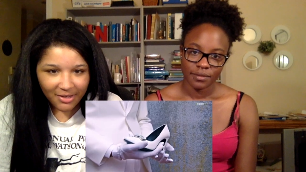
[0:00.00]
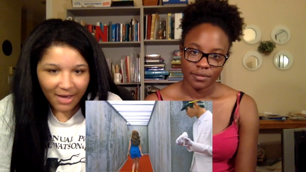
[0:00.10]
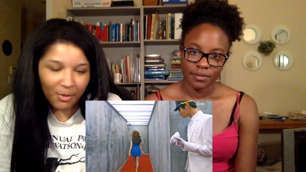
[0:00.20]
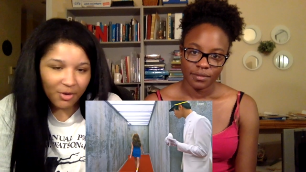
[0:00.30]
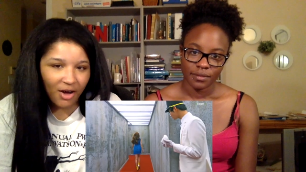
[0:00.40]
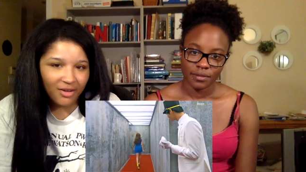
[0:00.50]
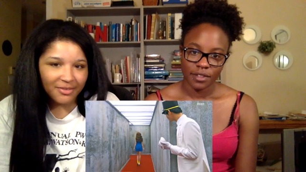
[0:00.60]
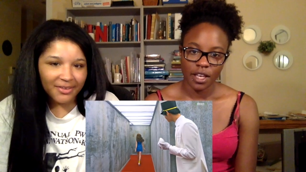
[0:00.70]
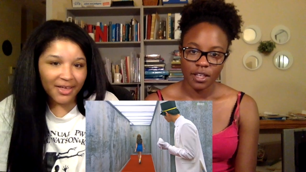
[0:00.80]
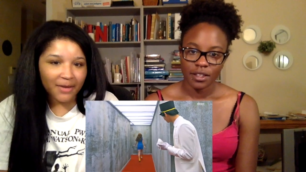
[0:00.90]
Speaker 1: I would
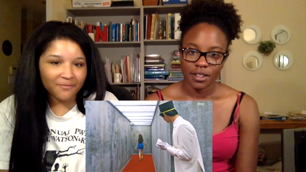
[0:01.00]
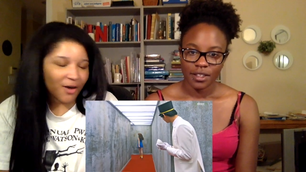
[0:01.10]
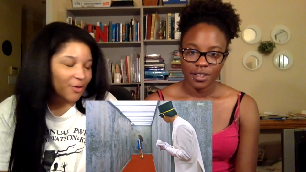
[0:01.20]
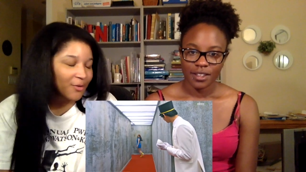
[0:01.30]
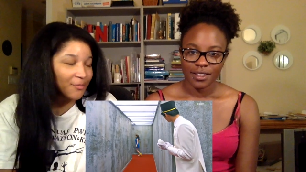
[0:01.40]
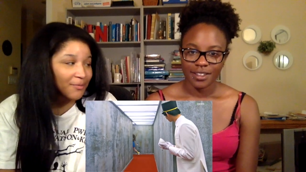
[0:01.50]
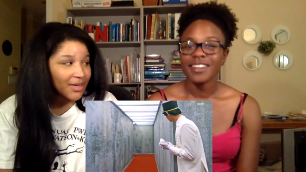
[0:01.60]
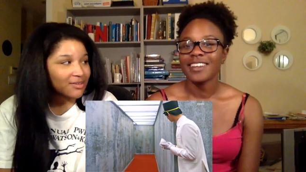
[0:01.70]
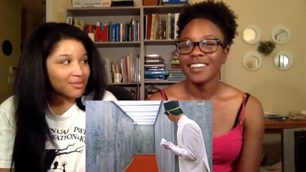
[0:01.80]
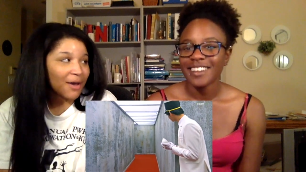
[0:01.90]
honestly let him follow me
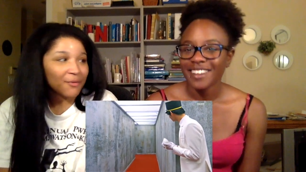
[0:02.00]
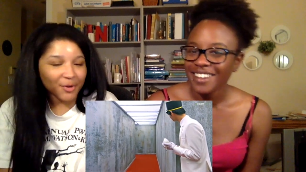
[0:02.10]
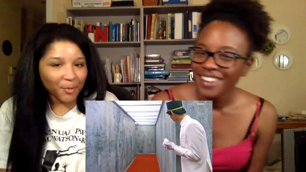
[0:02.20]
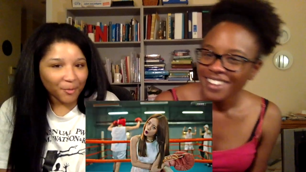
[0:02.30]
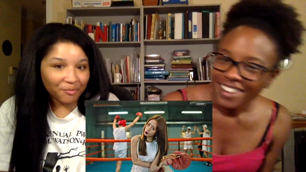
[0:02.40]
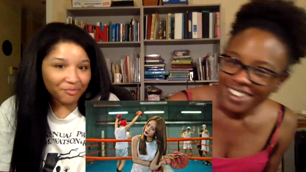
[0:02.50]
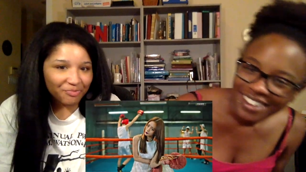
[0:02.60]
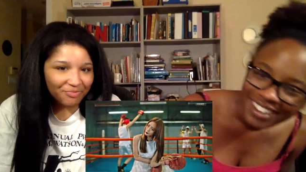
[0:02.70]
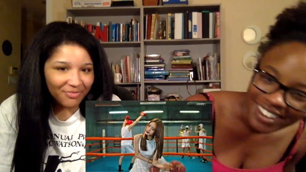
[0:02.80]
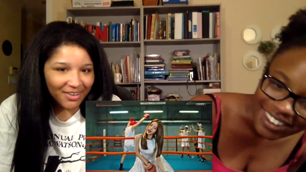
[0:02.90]
into my room.
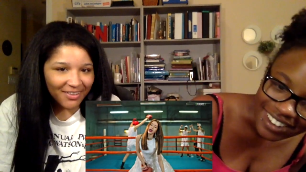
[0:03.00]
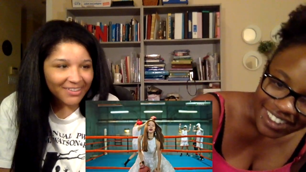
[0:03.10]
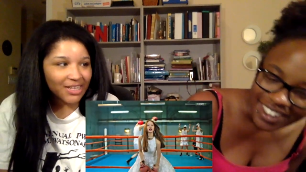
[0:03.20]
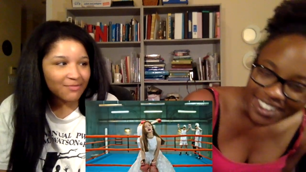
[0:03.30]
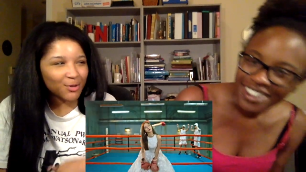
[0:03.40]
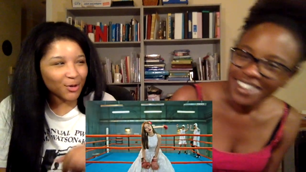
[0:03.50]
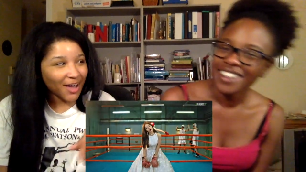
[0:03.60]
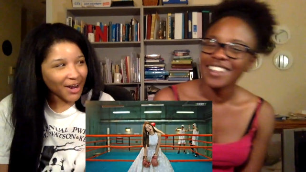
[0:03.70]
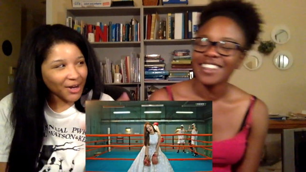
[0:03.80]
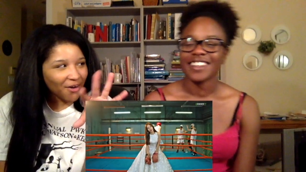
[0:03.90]
Like, leave the door
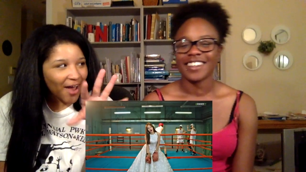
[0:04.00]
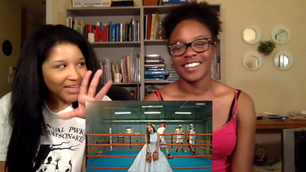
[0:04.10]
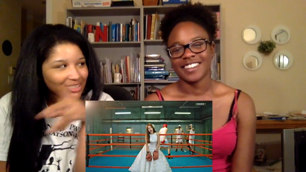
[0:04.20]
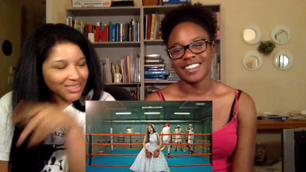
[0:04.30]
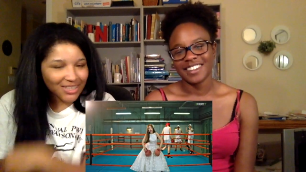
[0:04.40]
kind of cracked.